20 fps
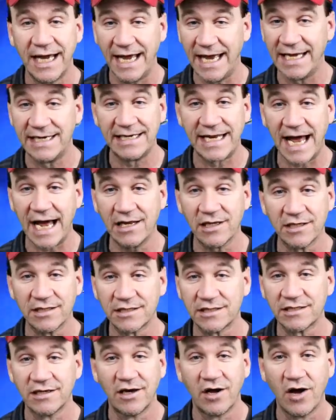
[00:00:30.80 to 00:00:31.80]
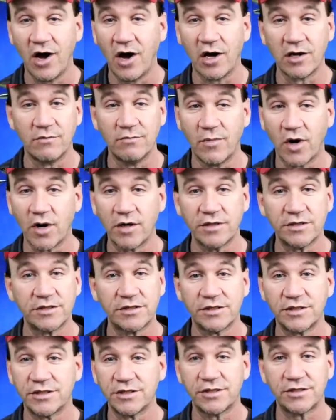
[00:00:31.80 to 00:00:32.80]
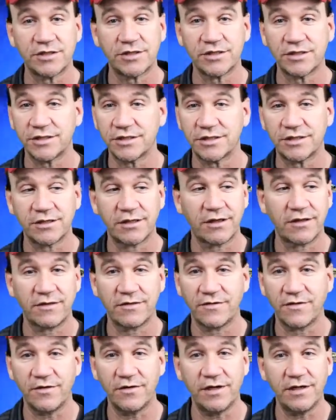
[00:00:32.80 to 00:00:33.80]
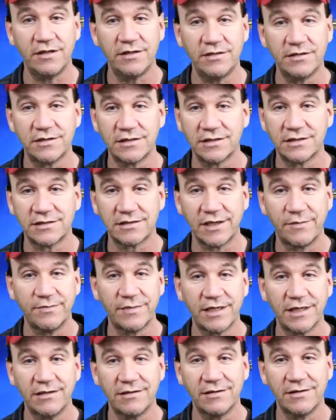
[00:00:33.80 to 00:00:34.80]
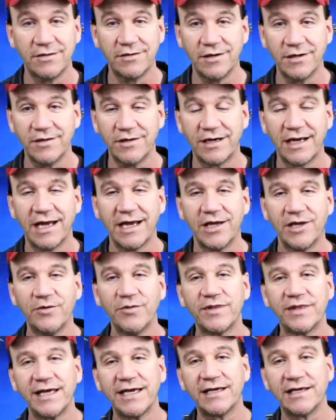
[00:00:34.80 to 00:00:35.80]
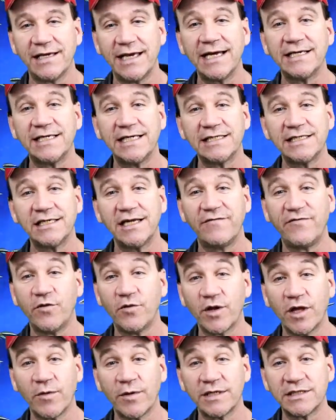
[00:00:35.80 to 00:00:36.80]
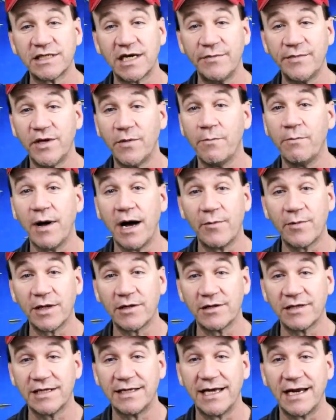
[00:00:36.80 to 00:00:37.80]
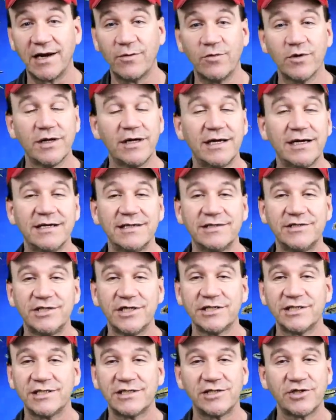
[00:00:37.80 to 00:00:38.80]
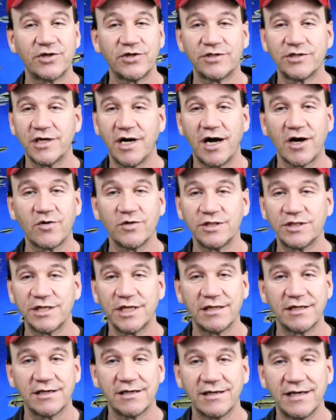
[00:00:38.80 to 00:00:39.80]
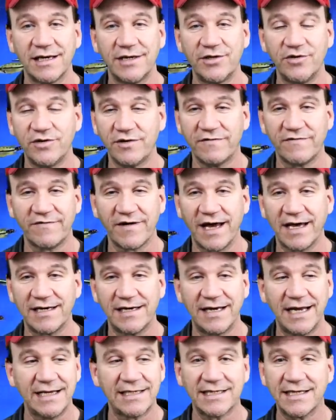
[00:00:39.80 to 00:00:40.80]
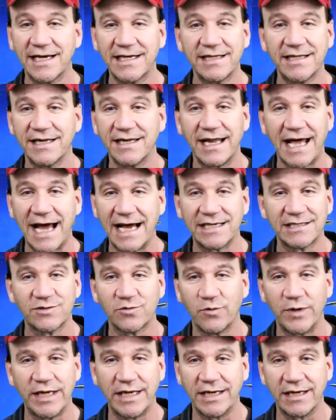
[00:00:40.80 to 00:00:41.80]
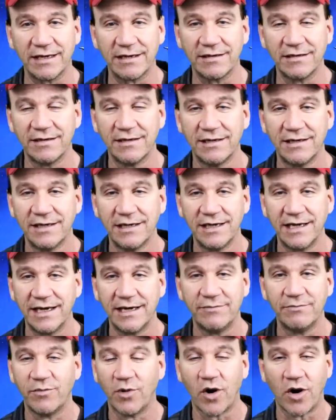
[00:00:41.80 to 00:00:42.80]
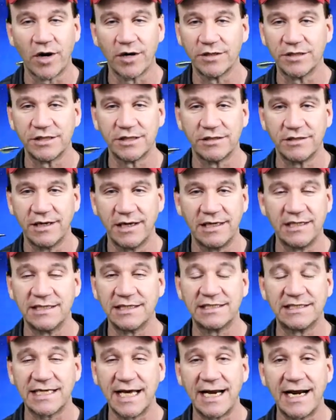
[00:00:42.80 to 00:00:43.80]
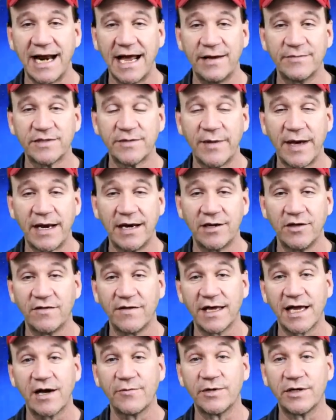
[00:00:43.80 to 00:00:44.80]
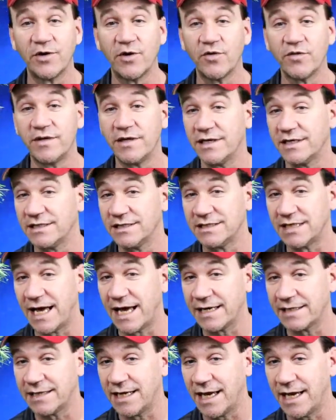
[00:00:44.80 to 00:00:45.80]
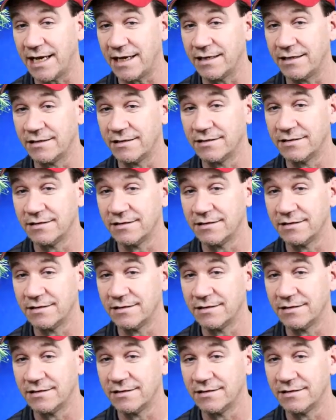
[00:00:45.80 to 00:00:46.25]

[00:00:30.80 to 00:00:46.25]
in Dallas on March thirty something or another. You would think, yeah, Jason, if you really want us to come, you might want to look the date up. Well, just search Aquashella and you can find it. It's like the last weekend in March. As excited I am about it, you think I would know the exact day.